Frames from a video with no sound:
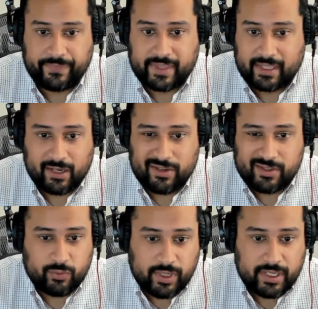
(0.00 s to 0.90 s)
There
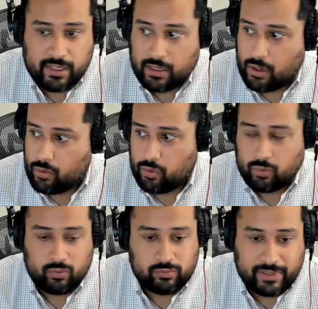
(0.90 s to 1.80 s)
is really
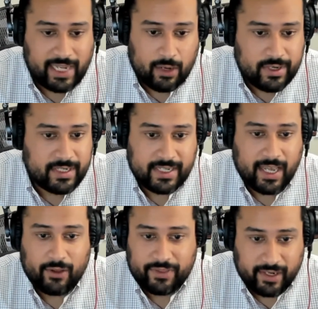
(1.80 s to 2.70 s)
no guarantee
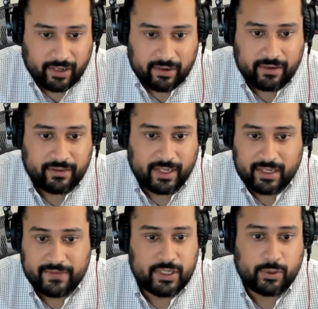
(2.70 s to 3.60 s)
out there that
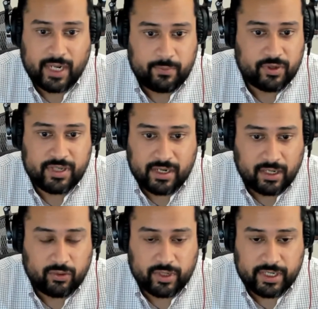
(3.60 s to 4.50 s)
gives you an 8%
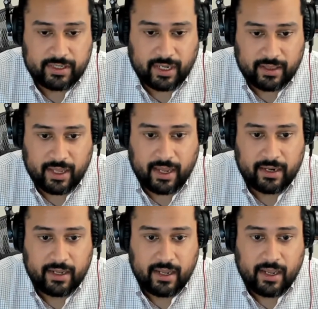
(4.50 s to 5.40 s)
increase like that.